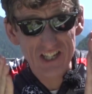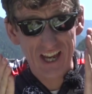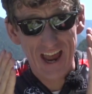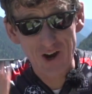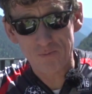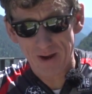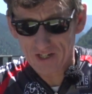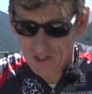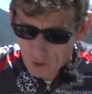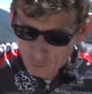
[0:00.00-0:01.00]
to
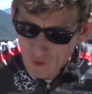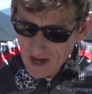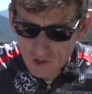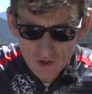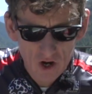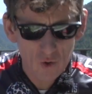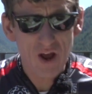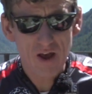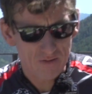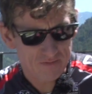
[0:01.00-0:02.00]
helmets, retro
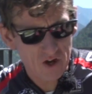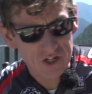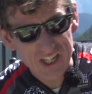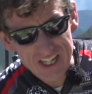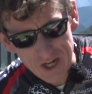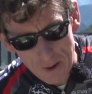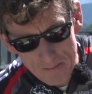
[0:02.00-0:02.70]
versus